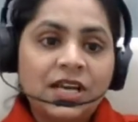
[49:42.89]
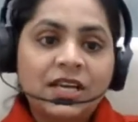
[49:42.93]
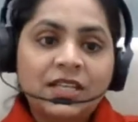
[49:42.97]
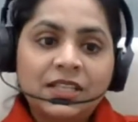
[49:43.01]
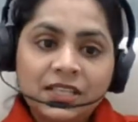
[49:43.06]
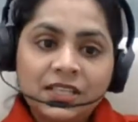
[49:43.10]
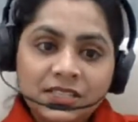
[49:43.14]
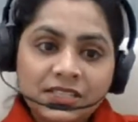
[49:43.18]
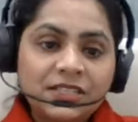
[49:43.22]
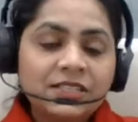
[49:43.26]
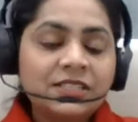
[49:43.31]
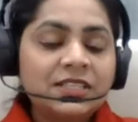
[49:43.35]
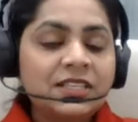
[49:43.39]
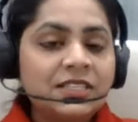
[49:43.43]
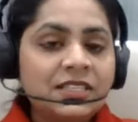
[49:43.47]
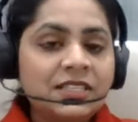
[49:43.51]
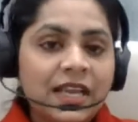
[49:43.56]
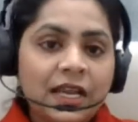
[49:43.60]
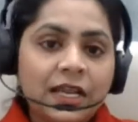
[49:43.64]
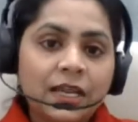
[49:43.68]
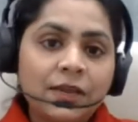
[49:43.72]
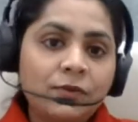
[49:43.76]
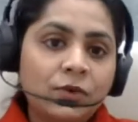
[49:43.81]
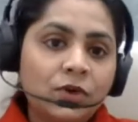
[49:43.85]
This is
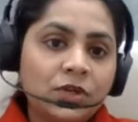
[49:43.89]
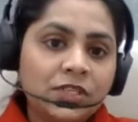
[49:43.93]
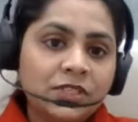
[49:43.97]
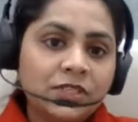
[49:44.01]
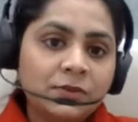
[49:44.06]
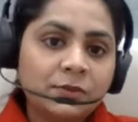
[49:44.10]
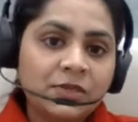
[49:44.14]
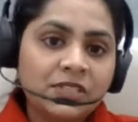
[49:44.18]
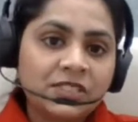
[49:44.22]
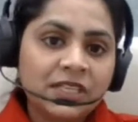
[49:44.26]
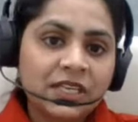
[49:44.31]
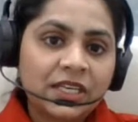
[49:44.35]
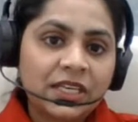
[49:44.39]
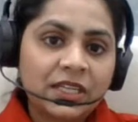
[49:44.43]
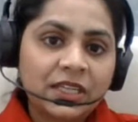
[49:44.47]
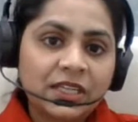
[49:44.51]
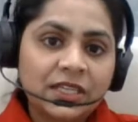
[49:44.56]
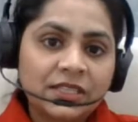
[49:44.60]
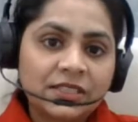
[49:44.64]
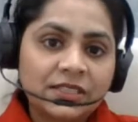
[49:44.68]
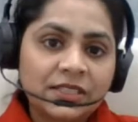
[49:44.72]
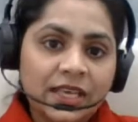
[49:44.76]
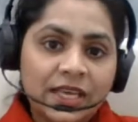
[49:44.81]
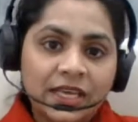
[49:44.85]
exactly what is missing in
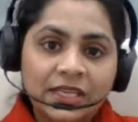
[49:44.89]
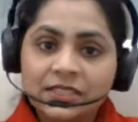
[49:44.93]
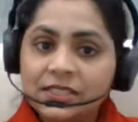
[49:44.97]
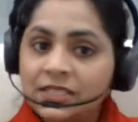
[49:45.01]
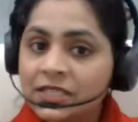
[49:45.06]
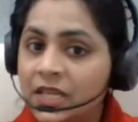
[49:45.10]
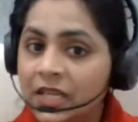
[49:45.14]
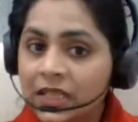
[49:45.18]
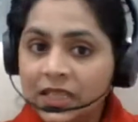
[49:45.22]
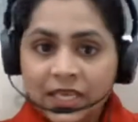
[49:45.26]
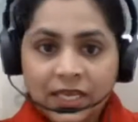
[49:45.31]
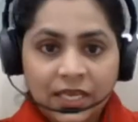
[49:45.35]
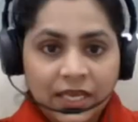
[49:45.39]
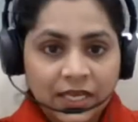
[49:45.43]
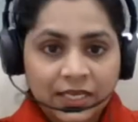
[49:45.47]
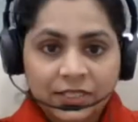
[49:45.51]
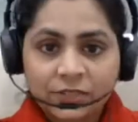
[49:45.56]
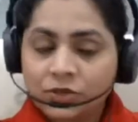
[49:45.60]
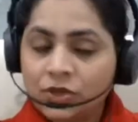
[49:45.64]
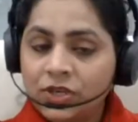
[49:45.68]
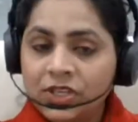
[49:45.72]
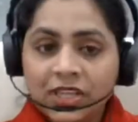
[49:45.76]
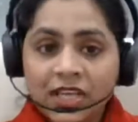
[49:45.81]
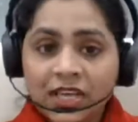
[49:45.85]
this case, nothing else.
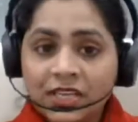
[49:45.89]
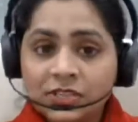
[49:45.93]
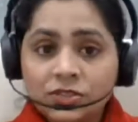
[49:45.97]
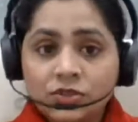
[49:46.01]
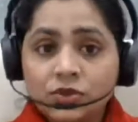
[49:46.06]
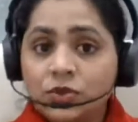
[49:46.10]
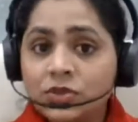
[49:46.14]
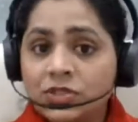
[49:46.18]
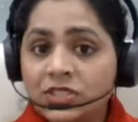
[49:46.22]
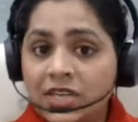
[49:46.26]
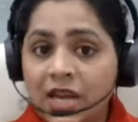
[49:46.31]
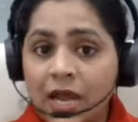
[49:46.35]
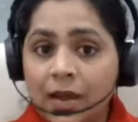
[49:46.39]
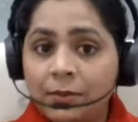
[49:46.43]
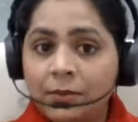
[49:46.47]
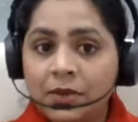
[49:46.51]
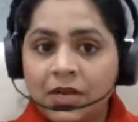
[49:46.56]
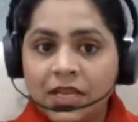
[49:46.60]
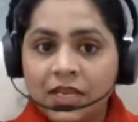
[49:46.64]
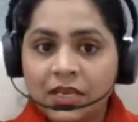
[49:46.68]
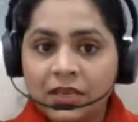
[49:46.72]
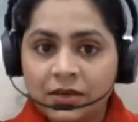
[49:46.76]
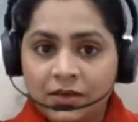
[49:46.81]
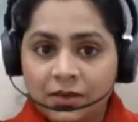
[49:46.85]
So there's no
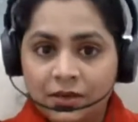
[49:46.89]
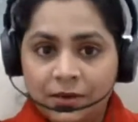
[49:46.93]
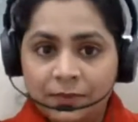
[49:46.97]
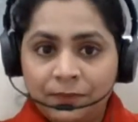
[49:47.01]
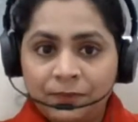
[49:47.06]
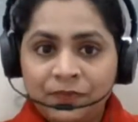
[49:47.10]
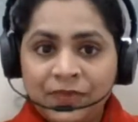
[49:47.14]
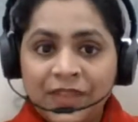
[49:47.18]
stammering here.